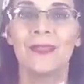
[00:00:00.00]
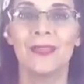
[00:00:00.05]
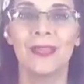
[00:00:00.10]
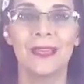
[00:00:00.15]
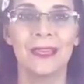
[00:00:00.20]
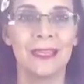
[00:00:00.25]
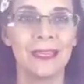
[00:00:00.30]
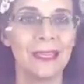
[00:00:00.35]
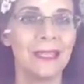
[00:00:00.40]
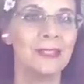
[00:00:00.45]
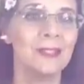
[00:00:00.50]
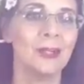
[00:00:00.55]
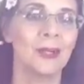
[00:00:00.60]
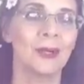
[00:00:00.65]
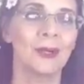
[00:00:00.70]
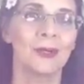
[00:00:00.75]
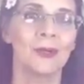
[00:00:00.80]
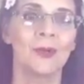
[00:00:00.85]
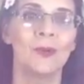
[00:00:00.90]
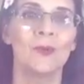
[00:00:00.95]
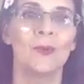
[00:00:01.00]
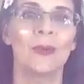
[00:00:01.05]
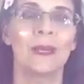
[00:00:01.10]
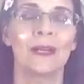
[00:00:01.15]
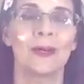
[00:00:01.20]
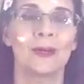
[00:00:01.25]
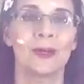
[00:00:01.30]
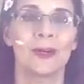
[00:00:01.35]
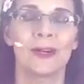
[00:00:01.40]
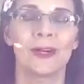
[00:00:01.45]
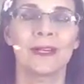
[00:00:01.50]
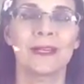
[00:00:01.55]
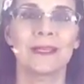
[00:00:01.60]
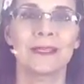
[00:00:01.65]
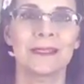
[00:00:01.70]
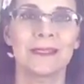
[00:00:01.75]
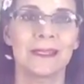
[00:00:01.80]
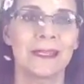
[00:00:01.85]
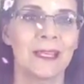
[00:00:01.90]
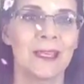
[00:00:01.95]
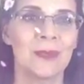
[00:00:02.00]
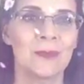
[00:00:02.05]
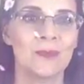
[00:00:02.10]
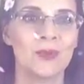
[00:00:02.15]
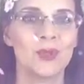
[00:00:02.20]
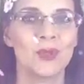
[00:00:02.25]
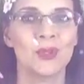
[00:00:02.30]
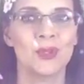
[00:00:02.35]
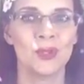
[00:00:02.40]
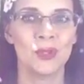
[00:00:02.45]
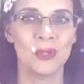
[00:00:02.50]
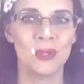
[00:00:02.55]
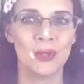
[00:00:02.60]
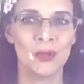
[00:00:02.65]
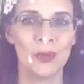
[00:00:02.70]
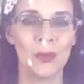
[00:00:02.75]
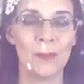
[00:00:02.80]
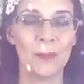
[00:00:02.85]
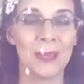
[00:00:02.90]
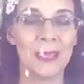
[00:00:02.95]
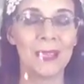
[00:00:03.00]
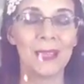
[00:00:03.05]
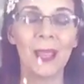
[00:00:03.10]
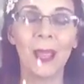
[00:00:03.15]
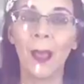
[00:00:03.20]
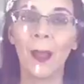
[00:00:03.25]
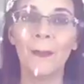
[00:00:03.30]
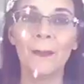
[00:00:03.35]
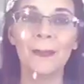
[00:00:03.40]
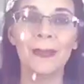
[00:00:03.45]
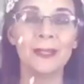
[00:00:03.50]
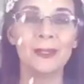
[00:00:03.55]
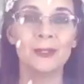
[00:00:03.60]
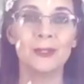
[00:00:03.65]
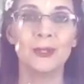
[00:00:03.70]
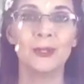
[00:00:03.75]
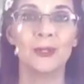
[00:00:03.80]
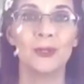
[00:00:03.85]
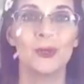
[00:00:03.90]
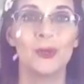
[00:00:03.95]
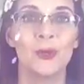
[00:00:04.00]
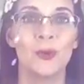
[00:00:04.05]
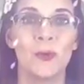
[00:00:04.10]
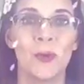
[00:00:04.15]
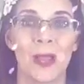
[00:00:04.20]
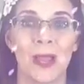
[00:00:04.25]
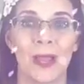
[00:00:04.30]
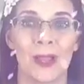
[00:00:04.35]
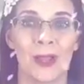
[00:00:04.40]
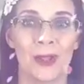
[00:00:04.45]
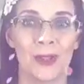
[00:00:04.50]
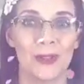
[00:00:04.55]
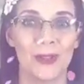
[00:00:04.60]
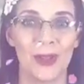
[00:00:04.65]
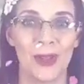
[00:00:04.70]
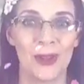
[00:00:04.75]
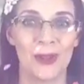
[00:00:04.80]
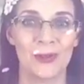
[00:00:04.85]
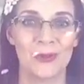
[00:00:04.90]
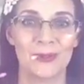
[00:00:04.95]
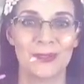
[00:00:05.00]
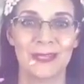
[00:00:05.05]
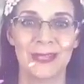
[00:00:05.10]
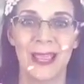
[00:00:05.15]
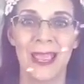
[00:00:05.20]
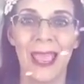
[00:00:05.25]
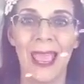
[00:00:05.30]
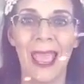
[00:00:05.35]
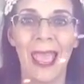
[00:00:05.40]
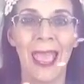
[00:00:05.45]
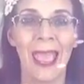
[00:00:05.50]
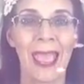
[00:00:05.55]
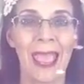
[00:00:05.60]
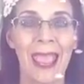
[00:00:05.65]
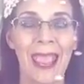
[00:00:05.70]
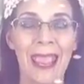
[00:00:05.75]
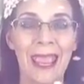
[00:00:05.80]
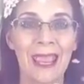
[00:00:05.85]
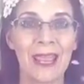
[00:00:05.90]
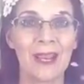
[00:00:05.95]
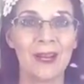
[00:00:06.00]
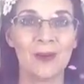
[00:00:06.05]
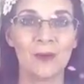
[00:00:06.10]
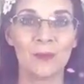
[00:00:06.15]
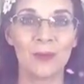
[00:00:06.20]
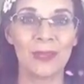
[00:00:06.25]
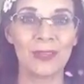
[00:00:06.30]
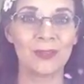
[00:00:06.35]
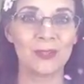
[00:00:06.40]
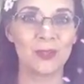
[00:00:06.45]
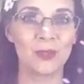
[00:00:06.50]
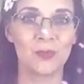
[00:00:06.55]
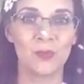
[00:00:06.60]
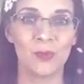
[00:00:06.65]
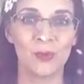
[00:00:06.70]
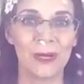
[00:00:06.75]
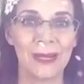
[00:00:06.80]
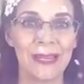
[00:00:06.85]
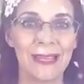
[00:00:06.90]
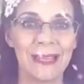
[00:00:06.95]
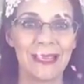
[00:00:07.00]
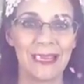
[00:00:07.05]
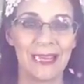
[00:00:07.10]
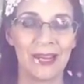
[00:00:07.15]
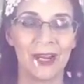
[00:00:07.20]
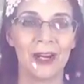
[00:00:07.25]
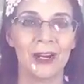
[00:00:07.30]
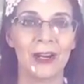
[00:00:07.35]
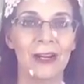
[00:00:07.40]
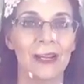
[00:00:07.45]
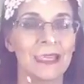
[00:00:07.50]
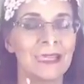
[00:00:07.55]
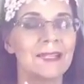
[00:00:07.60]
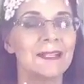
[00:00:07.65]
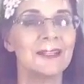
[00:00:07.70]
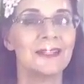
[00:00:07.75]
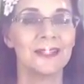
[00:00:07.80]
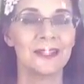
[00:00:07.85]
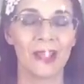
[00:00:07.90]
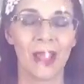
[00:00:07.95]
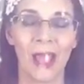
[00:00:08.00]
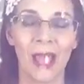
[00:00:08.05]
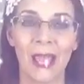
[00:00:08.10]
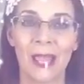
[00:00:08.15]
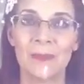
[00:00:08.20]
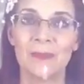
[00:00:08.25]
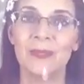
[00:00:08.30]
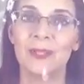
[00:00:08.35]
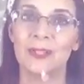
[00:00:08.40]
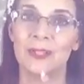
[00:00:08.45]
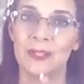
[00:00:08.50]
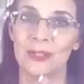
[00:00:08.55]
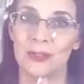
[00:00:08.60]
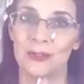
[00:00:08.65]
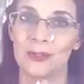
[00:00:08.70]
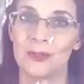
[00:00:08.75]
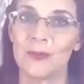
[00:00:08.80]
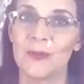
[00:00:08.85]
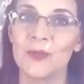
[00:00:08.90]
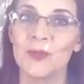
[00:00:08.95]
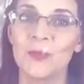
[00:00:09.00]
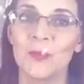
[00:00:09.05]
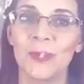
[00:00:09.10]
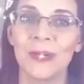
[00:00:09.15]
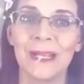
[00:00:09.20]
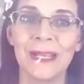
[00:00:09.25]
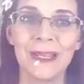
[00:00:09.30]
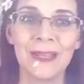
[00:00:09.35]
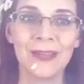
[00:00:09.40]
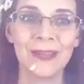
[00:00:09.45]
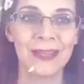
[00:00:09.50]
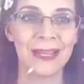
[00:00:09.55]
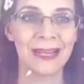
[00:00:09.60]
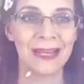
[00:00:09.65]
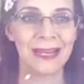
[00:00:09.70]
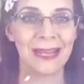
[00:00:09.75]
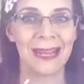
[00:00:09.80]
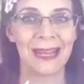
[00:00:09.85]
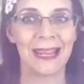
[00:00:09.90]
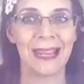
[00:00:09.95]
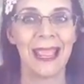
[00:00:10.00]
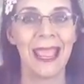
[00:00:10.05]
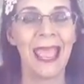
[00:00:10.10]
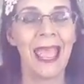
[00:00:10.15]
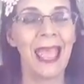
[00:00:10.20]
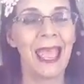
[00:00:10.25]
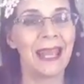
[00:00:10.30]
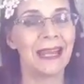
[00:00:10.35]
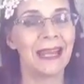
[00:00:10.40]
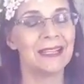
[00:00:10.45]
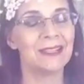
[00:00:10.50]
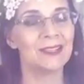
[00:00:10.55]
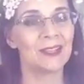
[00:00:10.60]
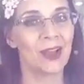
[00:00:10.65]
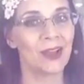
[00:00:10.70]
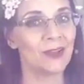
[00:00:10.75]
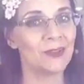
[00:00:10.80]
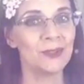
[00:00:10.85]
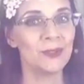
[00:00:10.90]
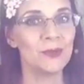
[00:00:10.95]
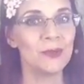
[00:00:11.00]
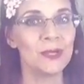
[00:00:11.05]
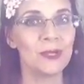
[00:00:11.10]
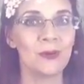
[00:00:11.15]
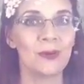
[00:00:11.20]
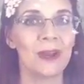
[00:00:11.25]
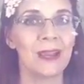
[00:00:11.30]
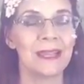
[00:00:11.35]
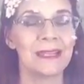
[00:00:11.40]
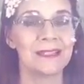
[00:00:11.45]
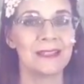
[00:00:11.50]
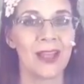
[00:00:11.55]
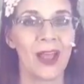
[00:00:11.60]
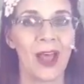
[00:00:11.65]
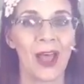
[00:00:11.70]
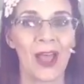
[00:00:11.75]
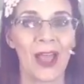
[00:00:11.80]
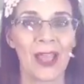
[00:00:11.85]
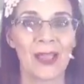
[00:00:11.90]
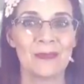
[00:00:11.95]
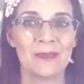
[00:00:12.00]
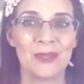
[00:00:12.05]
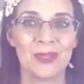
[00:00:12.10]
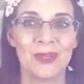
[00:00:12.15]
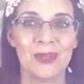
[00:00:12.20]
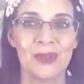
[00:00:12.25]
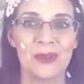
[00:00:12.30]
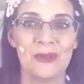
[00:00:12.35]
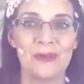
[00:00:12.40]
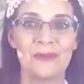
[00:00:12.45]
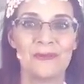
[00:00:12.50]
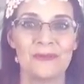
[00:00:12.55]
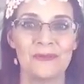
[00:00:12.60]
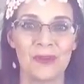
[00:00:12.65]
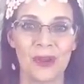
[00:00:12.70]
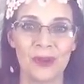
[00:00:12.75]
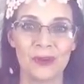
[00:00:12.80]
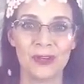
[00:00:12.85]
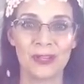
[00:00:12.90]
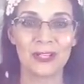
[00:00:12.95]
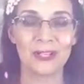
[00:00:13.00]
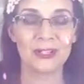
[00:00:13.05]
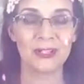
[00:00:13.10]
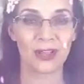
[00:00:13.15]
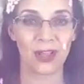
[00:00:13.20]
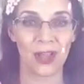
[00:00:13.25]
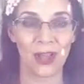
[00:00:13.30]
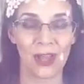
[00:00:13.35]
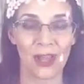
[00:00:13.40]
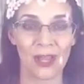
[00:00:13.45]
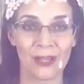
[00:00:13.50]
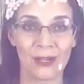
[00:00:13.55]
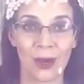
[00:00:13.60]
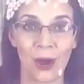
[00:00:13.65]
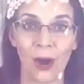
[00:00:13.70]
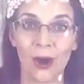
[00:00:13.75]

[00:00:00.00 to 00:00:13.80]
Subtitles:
The eternal winter seems to be coming to a close. And with spring here, it's time to do some spring cleaning, and it's also a great time to focus on